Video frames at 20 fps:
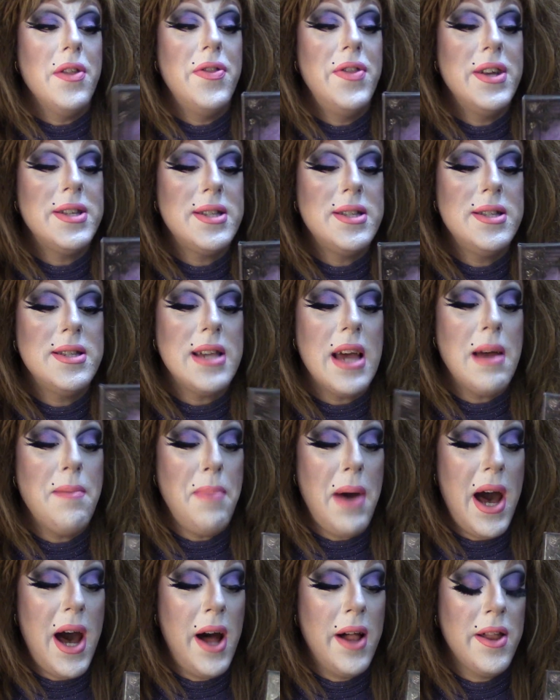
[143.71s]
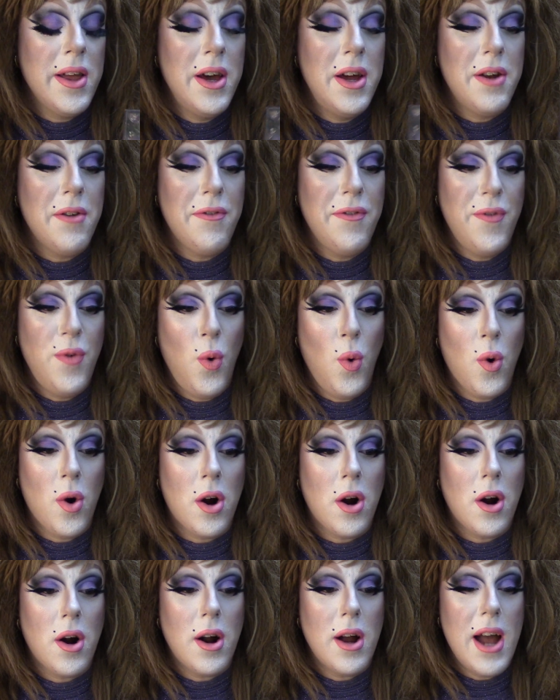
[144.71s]
This is a palette
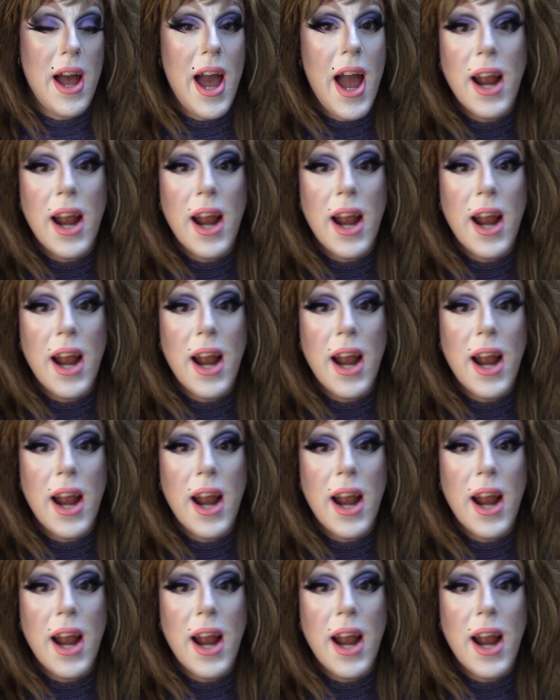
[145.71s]
for